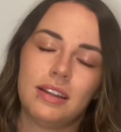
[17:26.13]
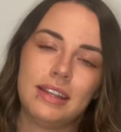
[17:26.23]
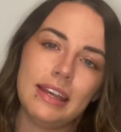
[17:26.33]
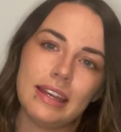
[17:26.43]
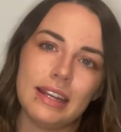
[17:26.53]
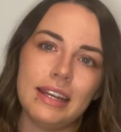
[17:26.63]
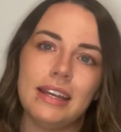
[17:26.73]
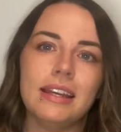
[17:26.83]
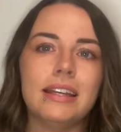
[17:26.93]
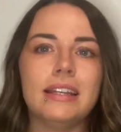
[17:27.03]

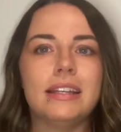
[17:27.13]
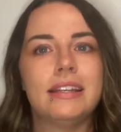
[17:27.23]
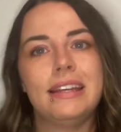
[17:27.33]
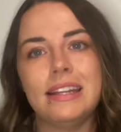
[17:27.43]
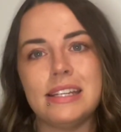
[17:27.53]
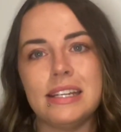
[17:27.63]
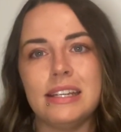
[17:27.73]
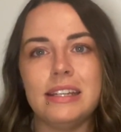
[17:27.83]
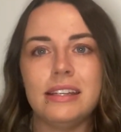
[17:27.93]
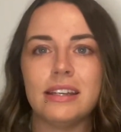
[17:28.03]
giggly,
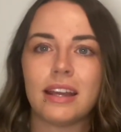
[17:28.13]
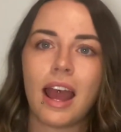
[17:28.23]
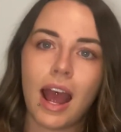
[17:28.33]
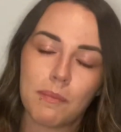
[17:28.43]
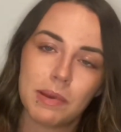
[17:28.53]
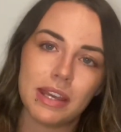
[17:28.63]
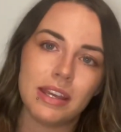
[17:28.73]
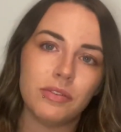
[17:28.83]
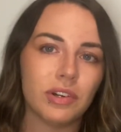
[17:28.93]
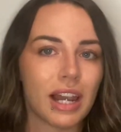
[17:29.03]
giddy,
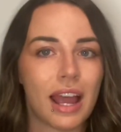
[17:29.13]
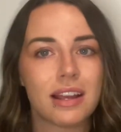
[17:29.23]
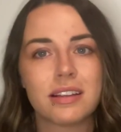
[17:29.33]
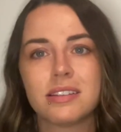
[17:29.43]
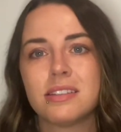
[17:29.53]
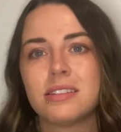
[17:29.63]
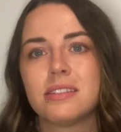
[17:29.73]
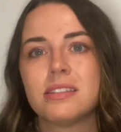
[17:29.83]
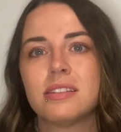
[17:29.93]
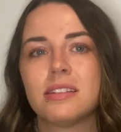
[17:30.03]
happy,
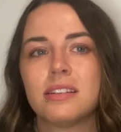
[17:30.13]
relaxed